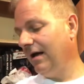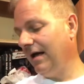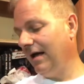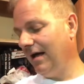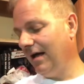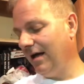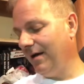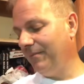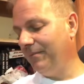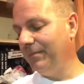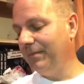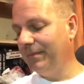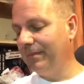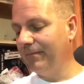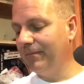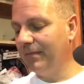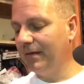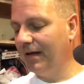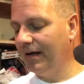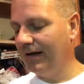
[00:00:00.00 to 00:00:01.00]
Kind
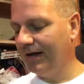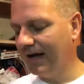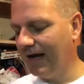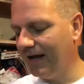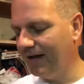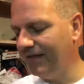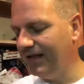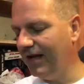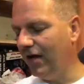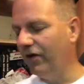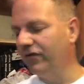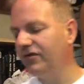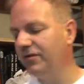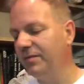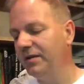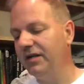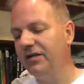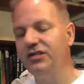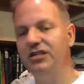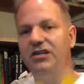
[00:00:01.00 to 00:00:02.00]
of the
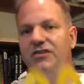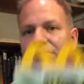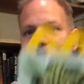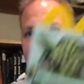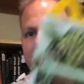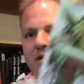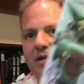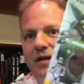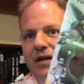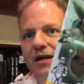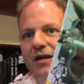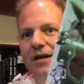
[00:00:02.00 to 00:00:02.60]
ultimate achievement,